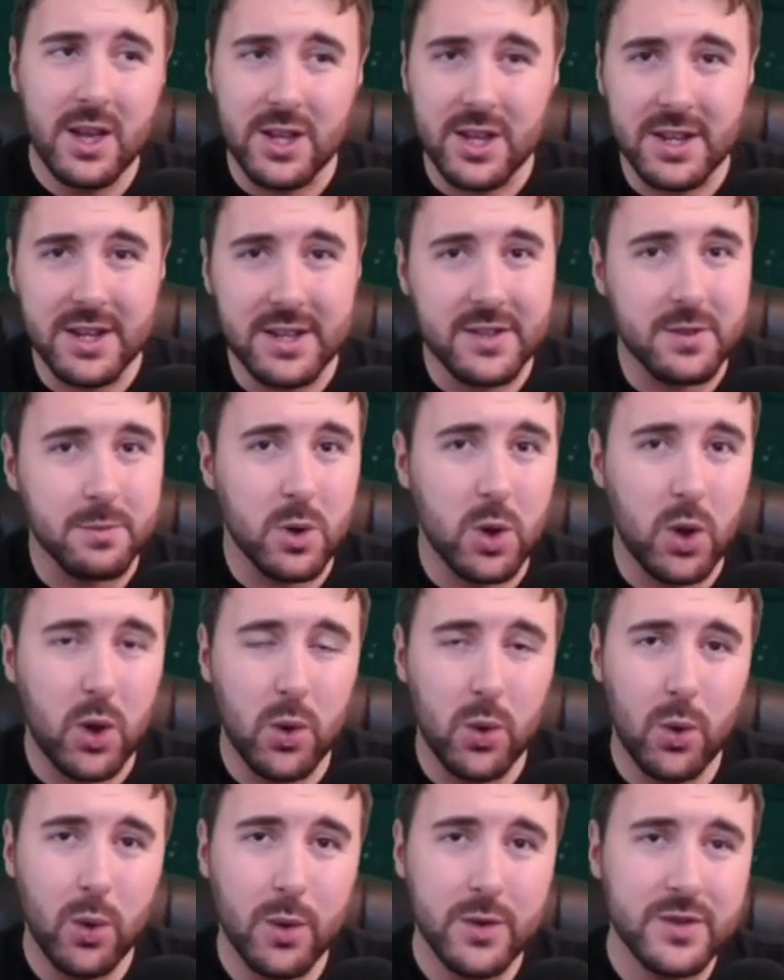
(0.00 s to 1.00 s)
you need some
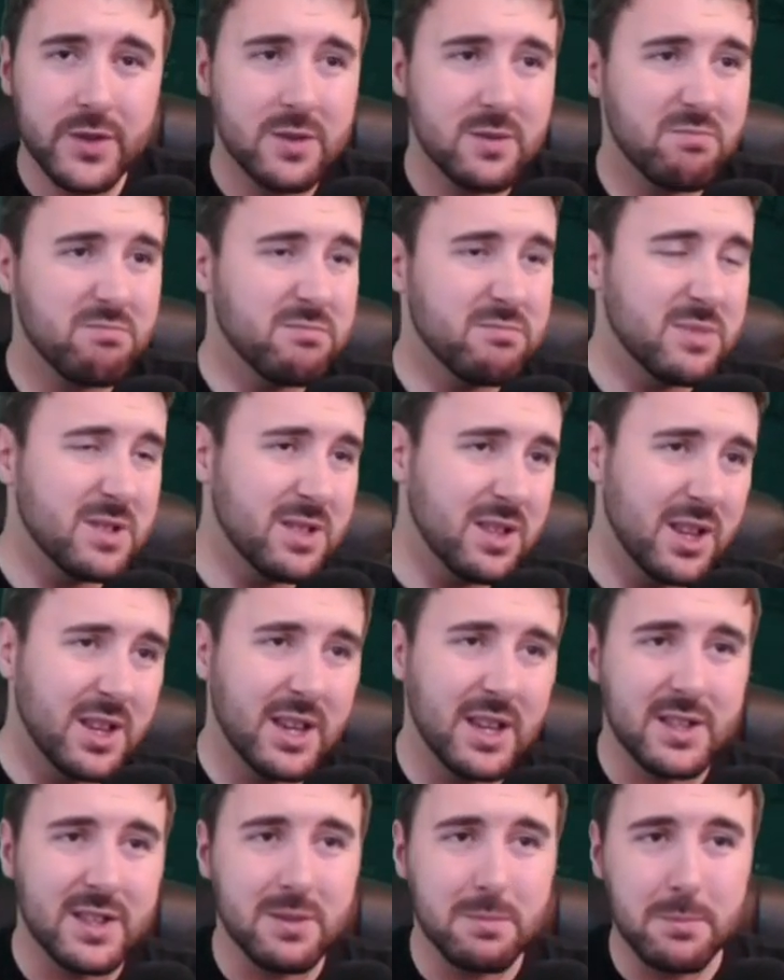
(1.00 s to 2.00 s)
claws,
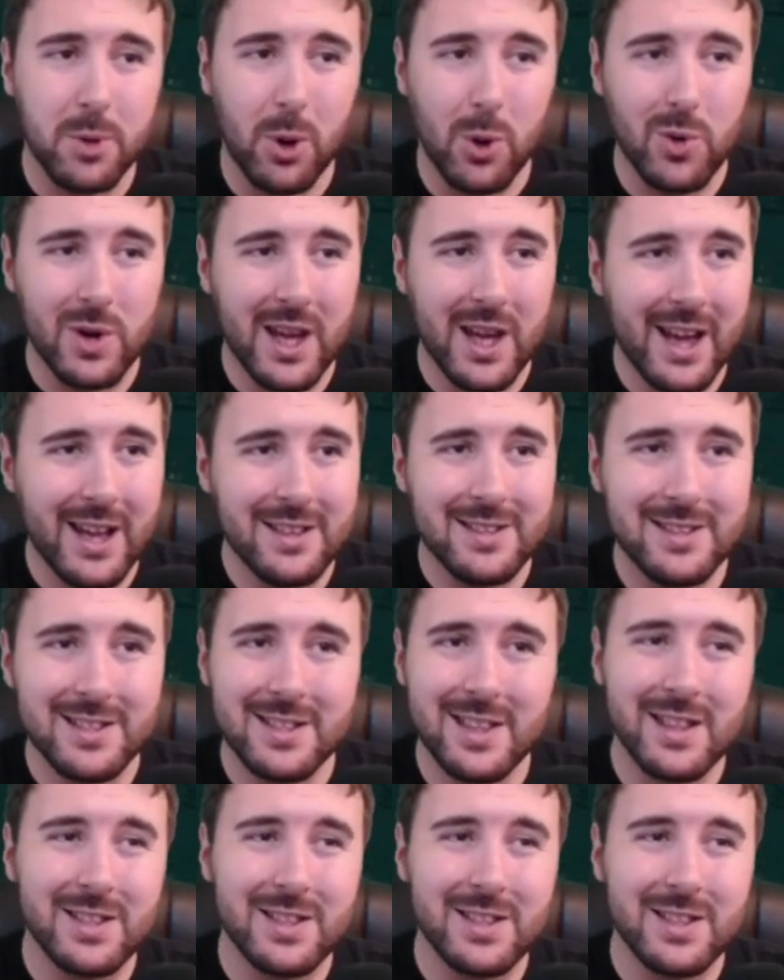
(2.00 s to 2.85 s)
you need some bold heads.